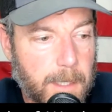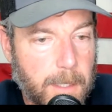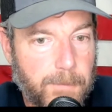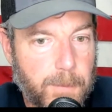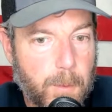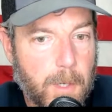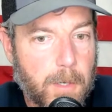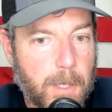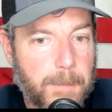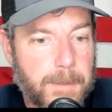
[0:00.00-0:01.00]
If you
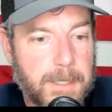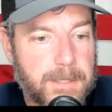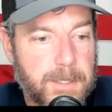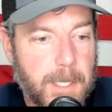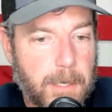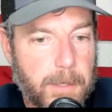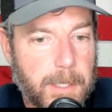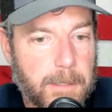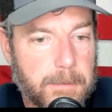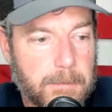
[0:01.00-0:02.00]
are up in the DC
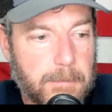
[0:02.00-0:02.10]
area,